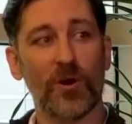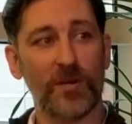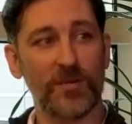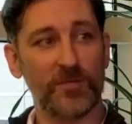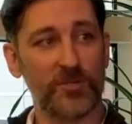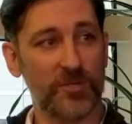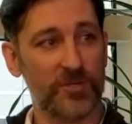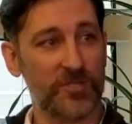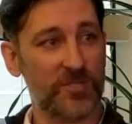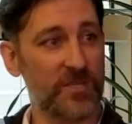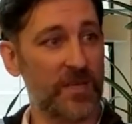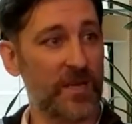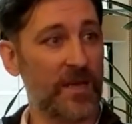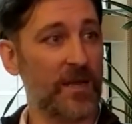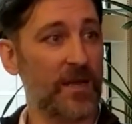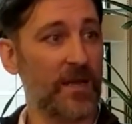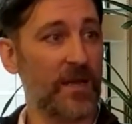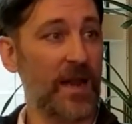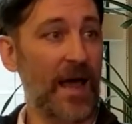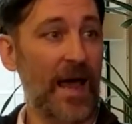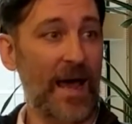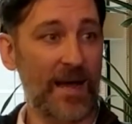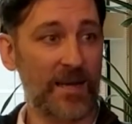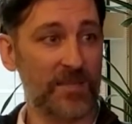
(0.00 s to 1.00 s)
interested
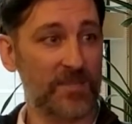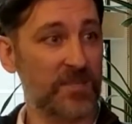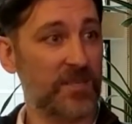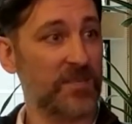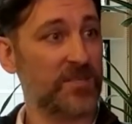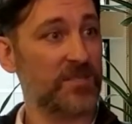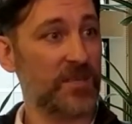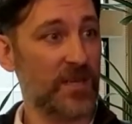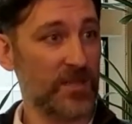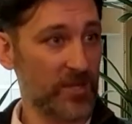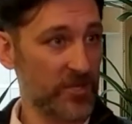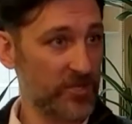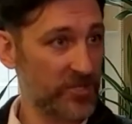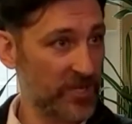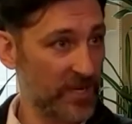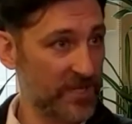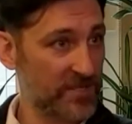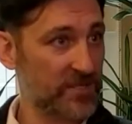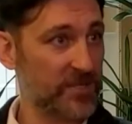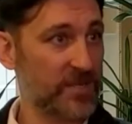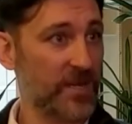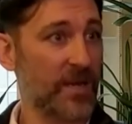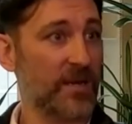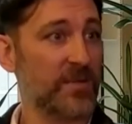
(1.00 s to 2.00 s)
in access and
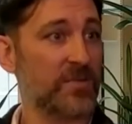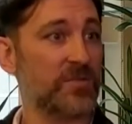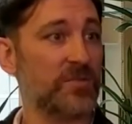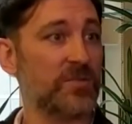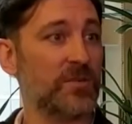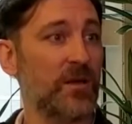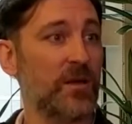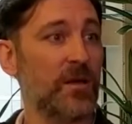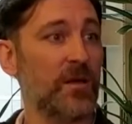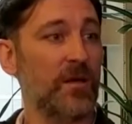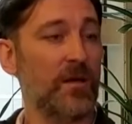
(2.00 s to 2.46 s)
logistics